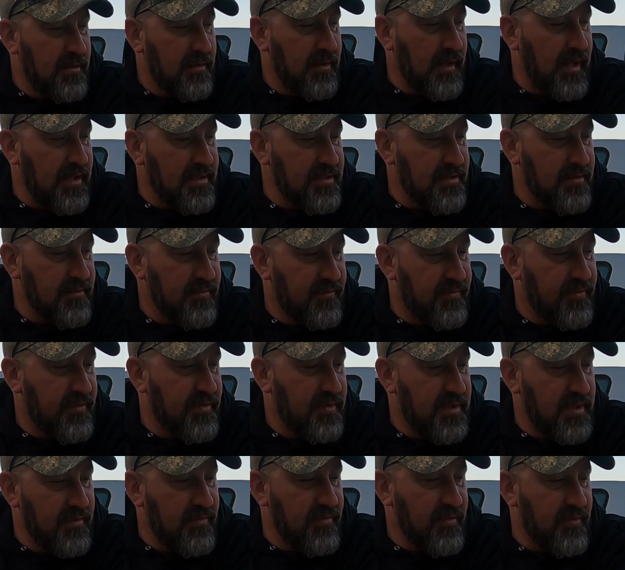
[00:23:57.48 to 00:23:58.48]
Lots of
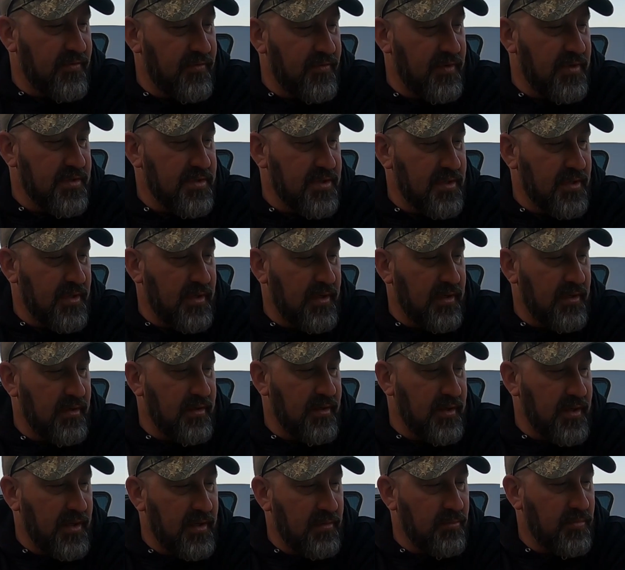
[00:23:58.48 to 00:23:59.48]
different fish in here.
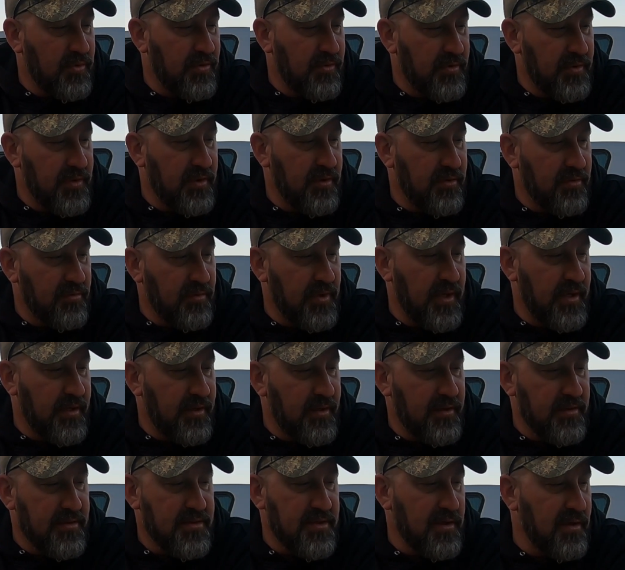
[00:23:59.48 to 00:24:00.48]
You got bluegill, red
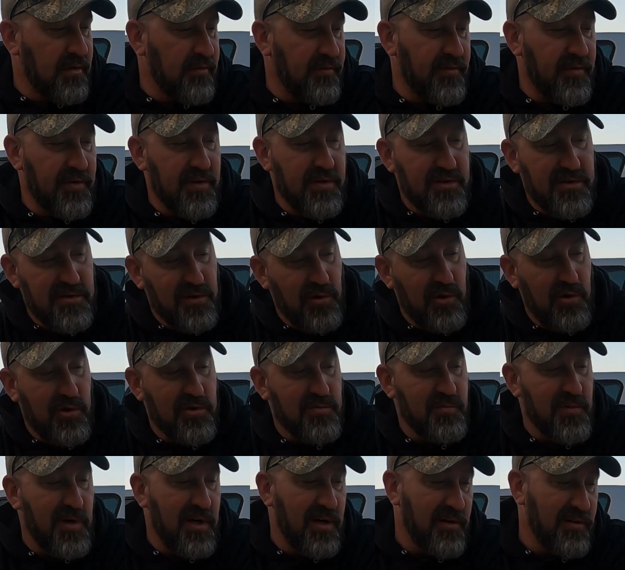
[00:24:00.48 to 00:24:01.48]
ear, sunfish,
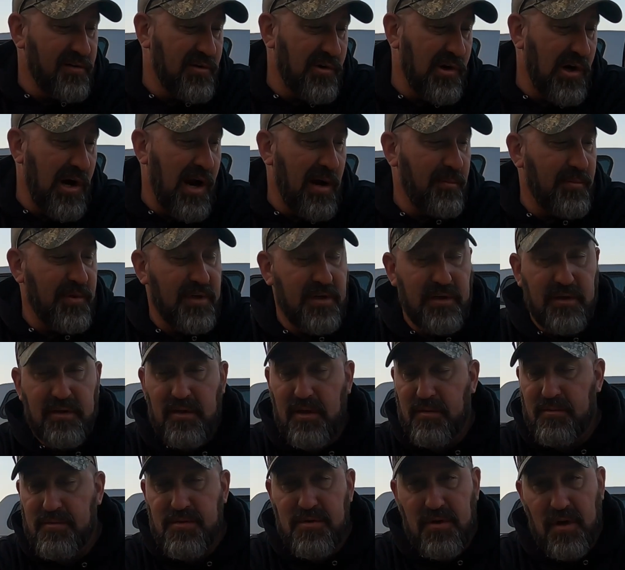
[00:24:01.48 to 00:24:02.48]
largemouth,
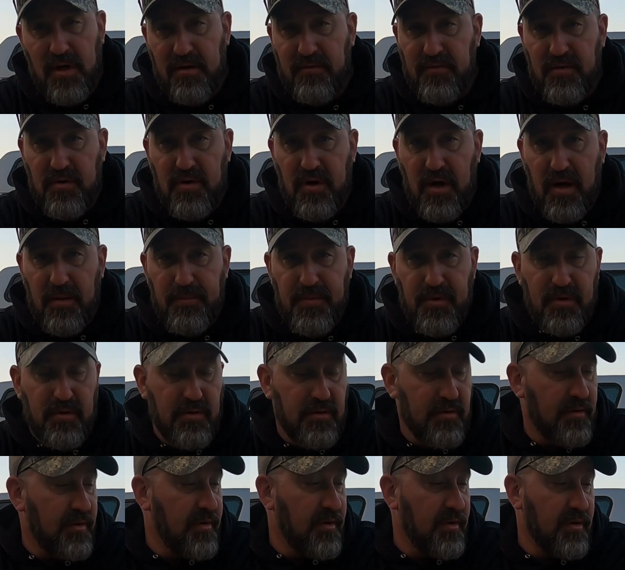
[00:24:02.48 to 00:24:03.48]
crappie. I was trying for crappie
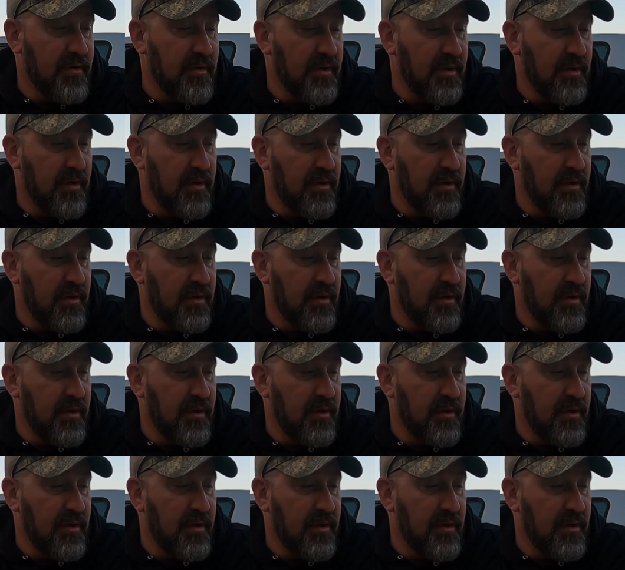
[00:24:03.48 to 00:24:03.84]
earlier in